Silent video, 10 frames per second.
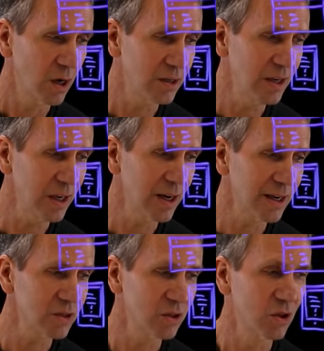A
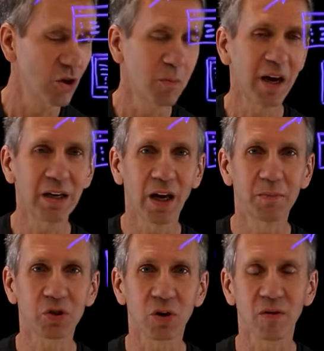DNS is the domain
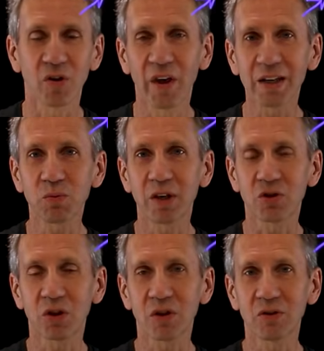name server. That's
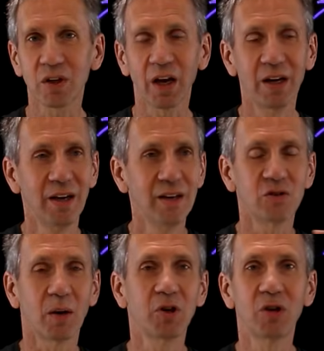what turns a
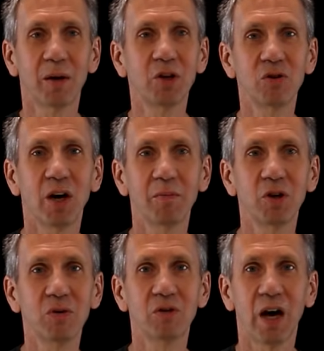
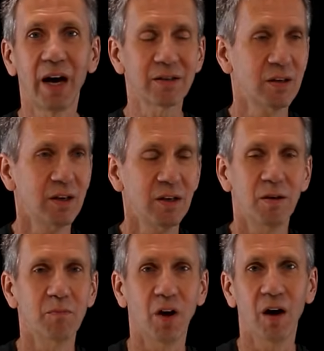
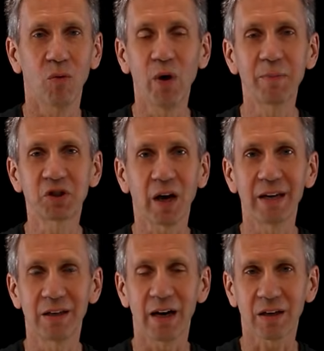
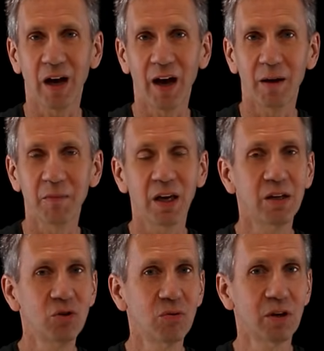www.website.com
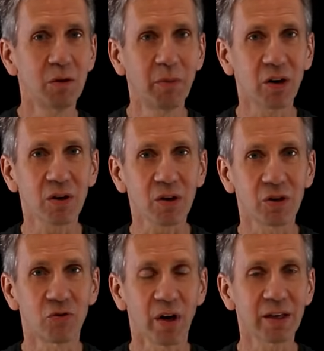into a numerical
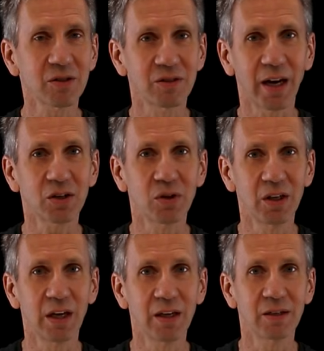address that's actually
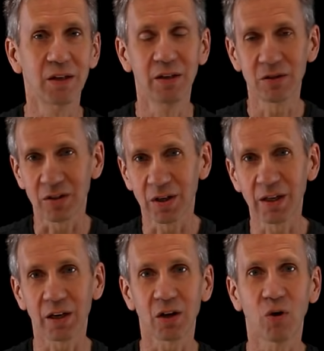needed to
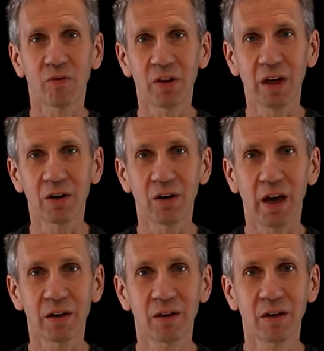send it over the
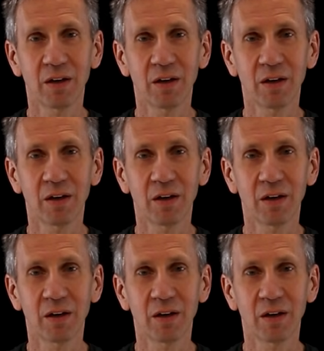internet.